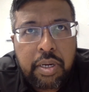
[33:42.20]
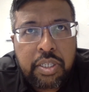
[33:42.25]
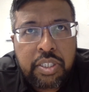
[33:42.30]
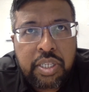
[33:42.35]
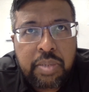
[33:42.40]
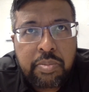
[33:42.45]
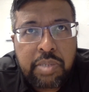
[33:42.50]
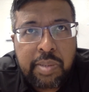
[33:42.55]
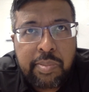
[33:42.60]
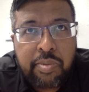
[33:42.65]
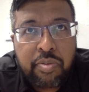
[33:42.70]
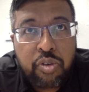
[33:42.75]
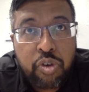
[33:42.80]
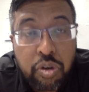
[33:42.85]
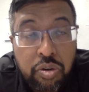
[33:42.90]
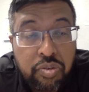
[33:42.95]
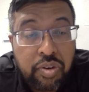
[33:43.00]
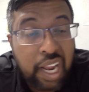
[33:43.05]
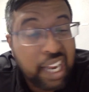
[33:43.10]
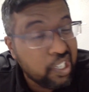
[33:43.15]
some type of
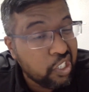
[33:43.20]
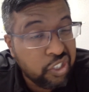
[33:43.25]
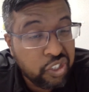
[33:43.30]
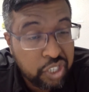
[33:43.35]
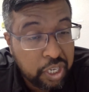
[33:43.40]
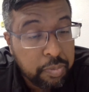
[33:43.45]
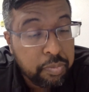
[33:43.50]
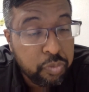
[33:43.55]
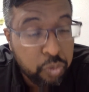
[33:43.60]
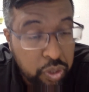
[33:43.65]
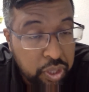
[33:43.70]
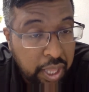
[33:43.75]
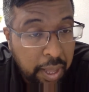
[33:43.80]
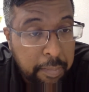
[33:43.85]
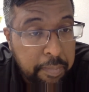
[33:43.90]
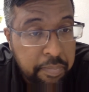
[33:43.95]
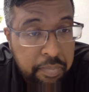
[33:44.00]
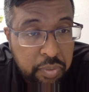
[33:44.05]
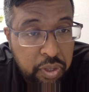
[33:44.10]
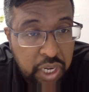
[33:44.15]
good relationship with
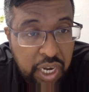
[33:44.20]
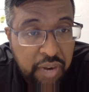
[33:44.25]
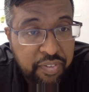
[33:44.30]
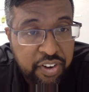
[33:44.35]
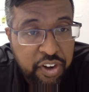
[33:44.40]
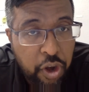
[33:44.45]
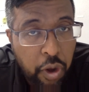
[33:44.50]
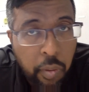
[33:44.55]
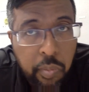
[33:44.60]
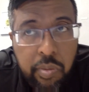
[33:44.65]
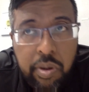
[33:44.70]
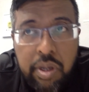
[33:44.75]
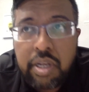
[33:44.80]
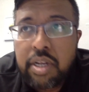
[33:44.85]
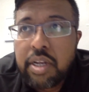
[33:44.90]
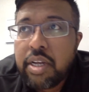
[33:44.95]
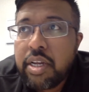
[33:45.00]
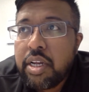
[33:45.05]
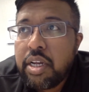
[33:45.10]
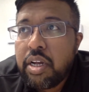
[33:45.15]
them. You never know,
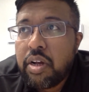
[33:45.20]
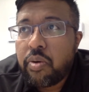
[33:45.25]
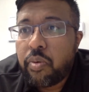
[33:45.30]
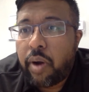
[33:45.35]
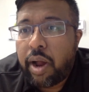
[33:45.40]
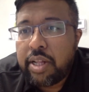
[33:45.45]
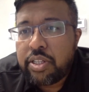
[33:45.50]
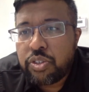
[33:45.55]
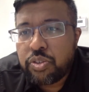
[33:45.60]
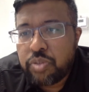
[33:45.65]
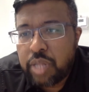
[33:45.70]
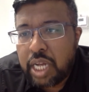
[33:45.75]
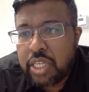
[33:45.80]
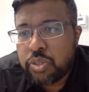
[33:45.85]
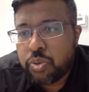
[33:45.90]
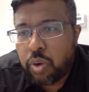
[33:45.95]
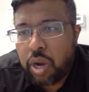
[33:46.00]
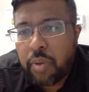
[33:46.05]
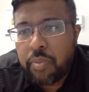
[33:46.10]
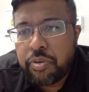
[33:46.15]
right? So
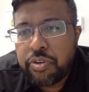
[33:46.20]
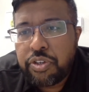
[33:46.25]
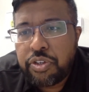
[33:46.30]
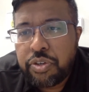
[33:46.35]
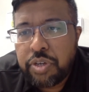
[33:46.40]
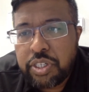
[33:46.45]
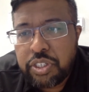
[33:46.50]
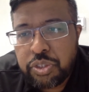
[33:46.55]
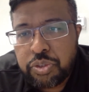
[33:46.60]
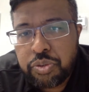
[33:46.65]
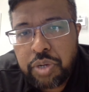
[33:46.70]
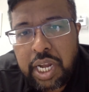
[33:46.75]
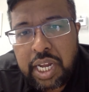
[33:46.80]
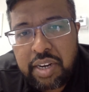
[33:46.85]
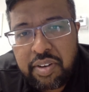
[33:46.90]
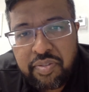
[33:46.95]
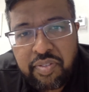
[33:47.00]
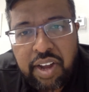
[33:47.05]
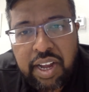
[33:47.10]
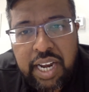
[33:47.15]
that's what I would do, is to
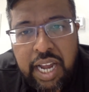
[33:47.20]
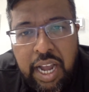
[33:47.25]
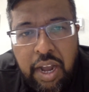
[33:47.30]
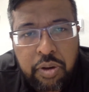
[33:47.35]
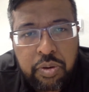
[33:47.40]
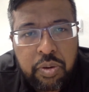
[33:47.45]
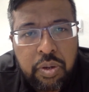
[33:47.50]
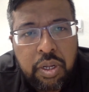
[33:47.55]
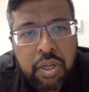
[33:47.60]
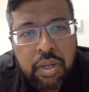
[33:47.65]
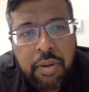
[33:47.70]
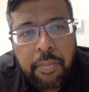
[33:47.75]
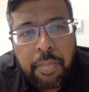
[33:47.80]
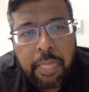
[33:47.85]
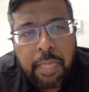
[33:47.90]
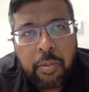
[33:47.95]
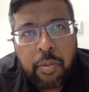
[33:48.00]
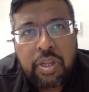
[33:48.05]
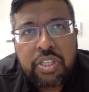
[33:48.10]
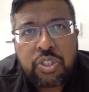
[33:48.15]
kind of find out
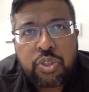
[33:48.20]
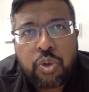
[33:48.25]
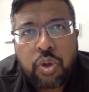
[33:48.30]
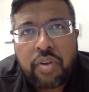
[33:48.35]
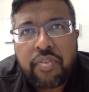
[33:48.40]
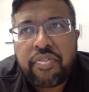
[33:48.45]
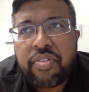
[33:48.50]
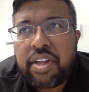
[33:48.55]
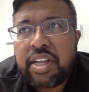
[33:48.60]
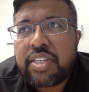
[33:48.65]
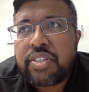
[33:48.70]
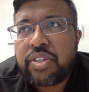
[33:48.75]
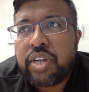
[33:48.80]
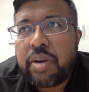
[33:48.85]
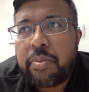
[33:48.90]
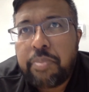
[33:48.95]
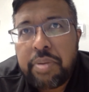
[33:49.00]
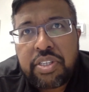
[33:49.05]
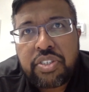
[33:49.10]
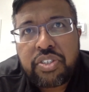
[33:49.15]
what sort of things
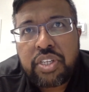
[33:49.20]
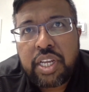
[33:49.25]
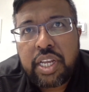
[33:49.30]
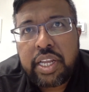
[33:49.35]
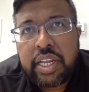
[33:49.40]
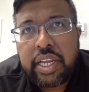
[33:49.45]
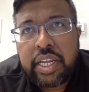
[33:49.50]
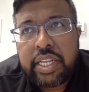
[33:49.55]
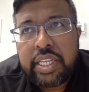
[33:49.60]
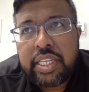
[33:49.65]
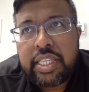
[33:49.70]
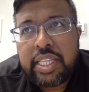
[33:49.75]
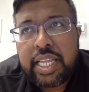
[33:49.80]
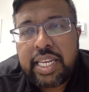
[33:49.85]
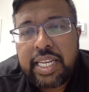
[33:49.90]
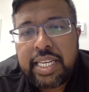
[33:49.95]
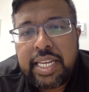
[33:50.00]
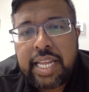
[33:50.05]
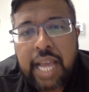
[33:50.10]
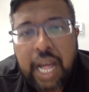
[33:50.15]
they're missing and
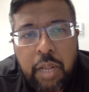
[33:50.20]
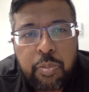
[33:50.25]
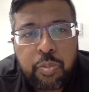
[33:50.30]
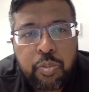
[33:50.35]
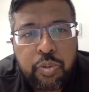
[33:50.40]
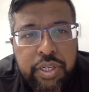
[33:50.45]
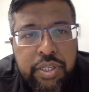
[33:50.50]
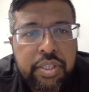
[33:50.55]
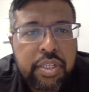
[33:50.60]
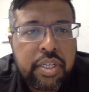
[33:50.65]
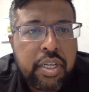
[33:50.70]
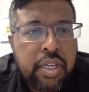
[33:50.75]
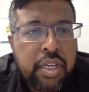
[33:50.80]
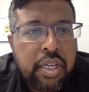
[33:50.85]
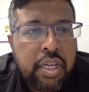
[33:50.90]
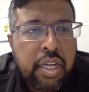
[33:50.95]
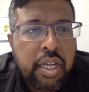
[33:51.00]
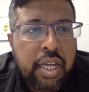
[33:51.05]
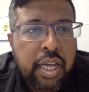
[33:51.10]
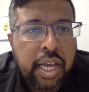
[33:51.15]
they need help with,
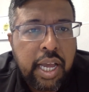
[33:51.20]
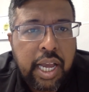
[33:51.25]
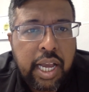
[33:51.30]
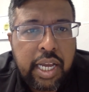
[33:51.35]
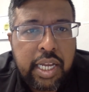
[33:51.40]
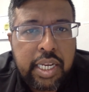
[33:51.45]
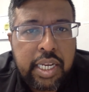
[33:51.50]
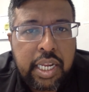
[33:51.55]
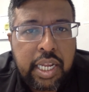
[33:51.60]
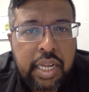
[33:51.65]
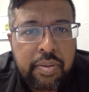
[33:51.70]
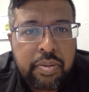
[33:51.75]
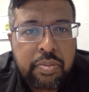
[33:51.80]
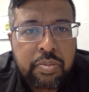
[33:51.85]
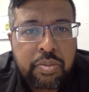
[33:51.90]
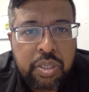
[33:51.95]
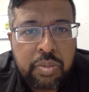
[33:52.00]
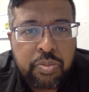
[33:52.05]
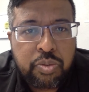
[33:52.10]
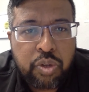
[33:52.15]
and give
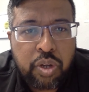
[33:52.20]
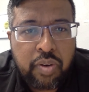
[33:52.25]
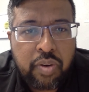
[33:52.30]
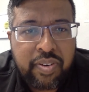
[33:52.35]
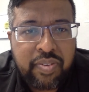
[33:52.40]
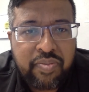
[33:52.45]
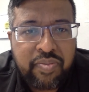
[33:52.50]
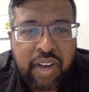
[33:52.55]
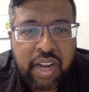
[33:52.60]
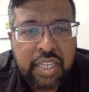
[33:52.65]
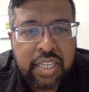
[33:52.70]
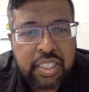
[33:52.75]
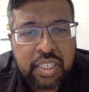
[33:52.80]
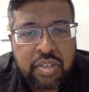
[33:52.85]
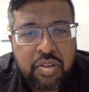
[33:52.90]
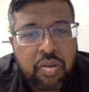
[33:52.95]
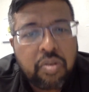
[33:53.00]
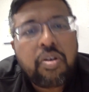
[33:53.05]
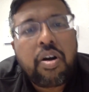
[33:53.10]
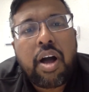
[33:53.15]
them some sort of advice at
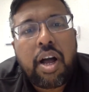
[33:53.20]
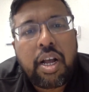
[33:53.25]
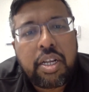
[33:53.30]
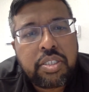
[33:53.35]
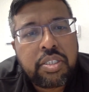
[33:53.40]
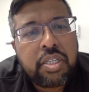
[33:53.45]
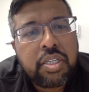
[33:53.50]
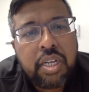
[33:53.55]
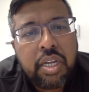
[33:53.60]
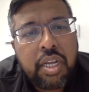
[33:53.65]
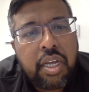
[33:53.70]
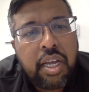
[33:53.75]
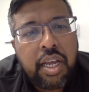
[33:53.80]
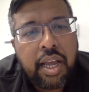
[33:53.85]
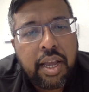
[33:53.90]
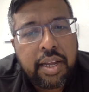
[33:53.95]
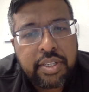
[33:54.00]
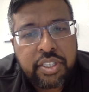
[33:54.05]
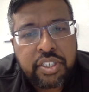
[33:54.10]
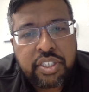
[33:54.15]
no cost,
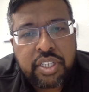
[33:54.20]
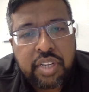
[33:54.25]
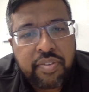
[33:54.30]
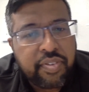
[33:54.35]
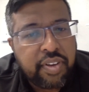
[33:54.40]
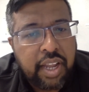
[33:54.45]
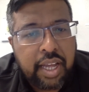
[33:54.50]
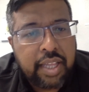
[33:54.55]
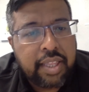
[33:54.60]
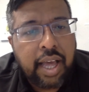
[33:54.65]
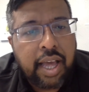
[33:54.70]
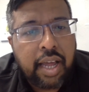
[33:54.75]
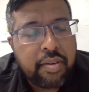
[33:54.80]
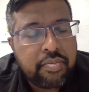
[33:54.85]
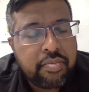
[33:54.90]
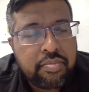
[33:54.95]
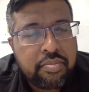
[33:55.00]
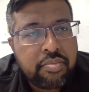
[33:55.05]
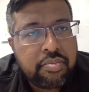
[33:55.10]
and just leave it like that.